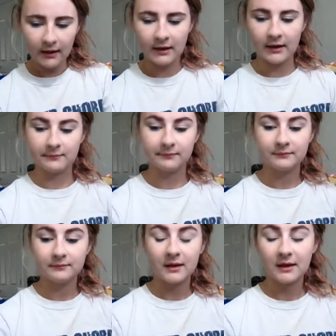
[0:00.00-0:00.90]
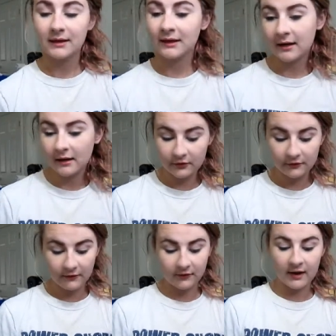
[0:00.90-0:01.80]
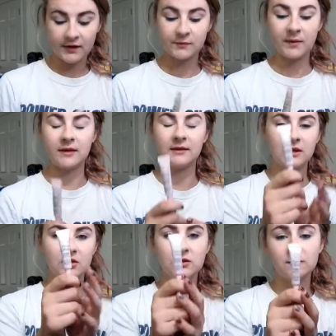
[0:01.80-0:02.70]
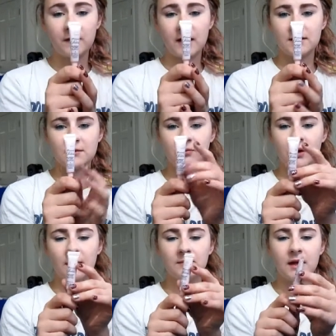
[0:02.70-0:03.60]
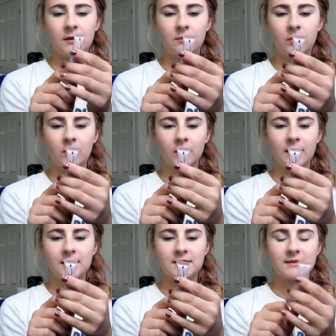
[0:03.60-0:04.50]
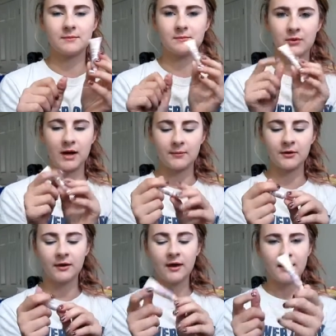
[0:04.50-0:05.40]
Um, yet another favorite has been the Too Faced Primed and Poreless Primer.